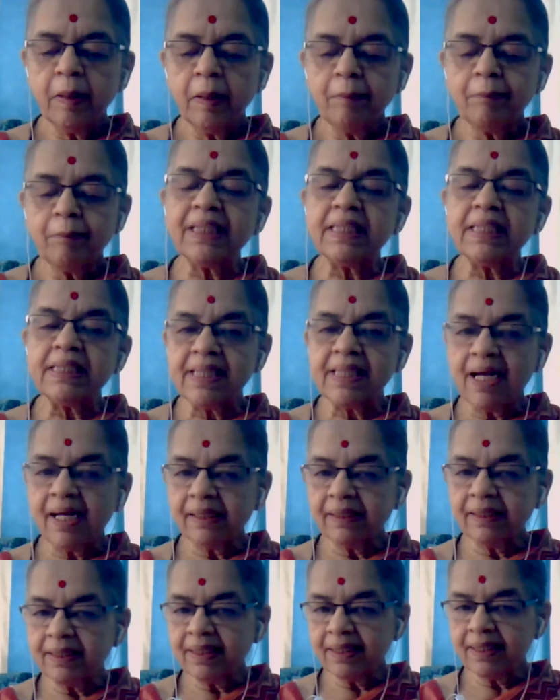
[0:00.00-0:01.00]
but these are
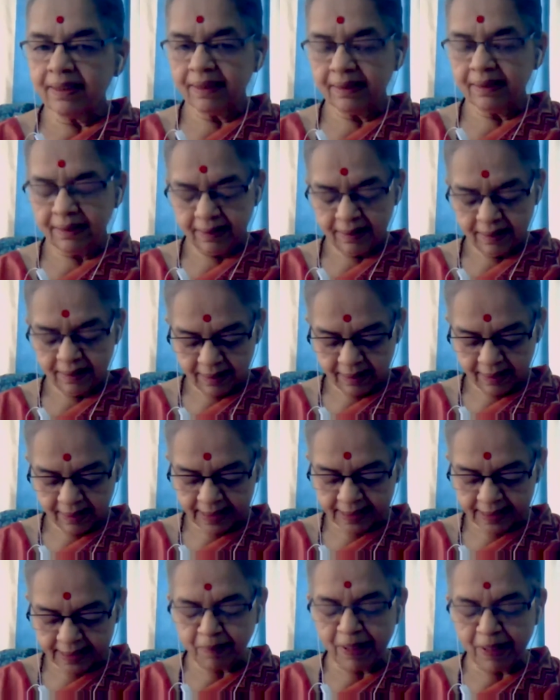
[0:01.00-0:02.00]
the
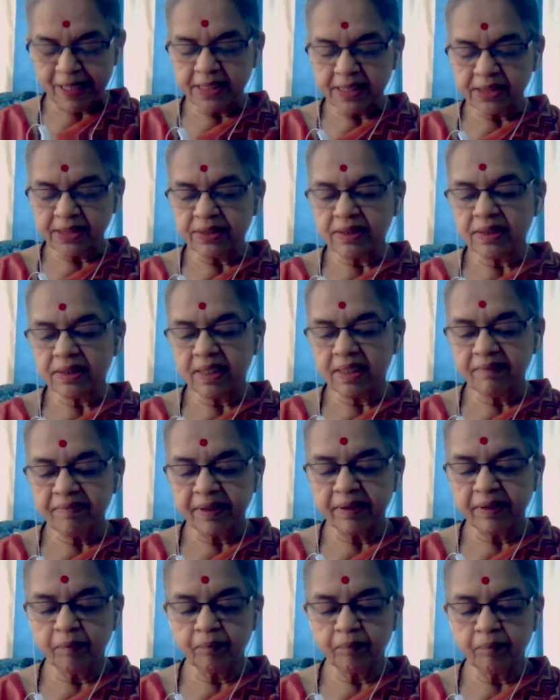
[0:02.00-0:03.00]
explanations given.